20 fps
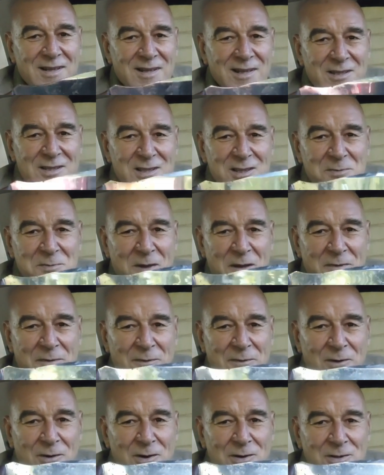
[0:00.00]
This is my
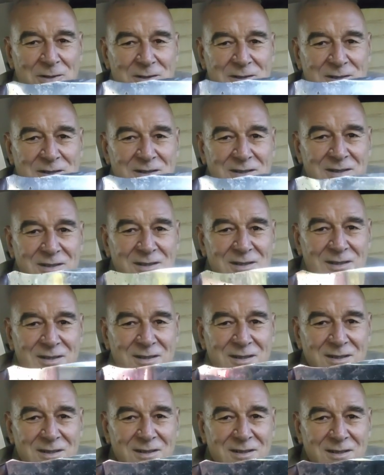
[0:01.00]
first
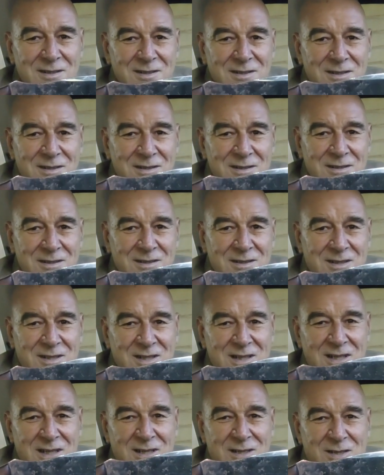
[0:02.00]

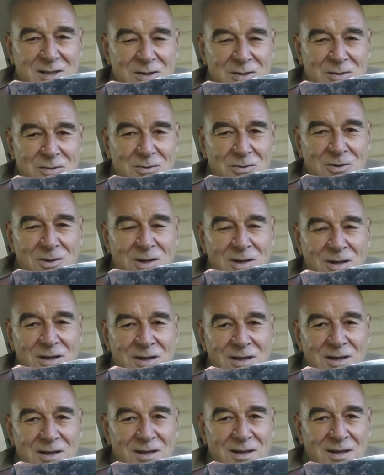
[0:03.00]

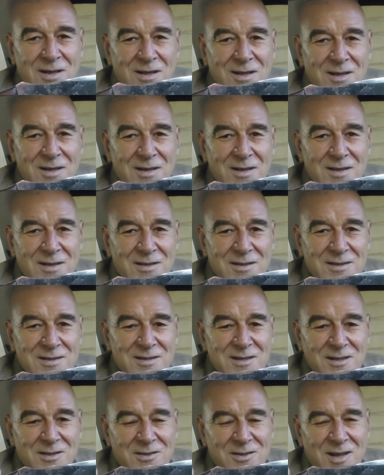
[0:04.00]
D2
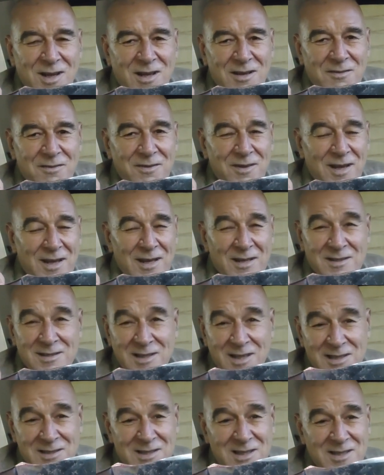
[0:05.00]
steel knife. And
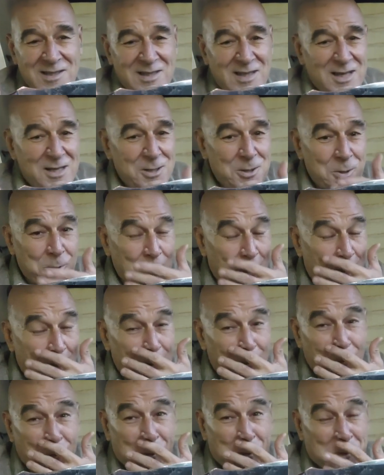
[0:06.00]
is it D2? I
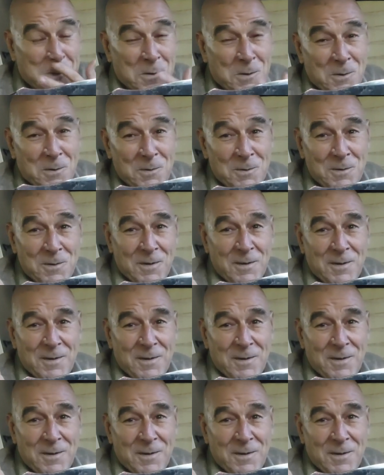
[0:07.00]
don't really know.